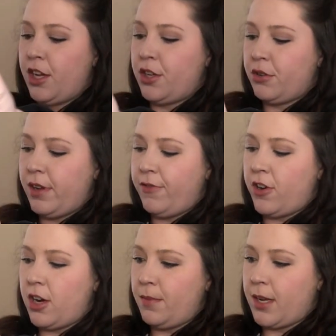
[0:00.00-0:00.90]
Tree
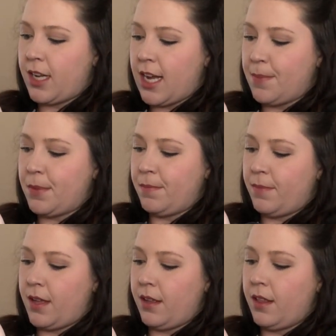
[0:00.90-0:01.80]
Farm, a
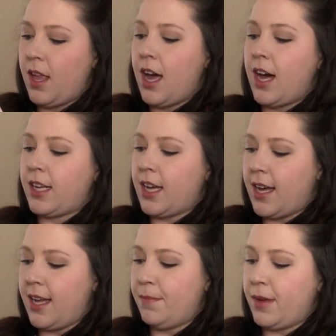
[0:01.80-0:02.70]

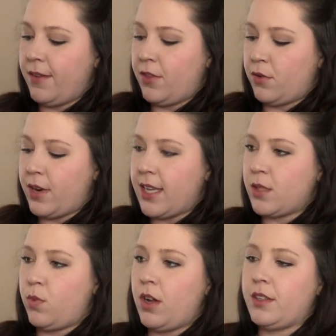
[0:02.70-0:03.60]
cut above the
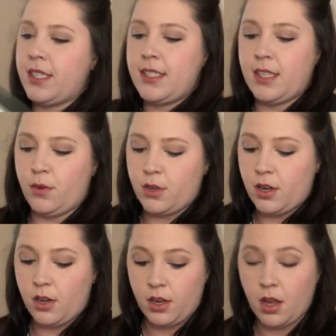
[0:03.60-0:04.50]
rest, Walt Disney World.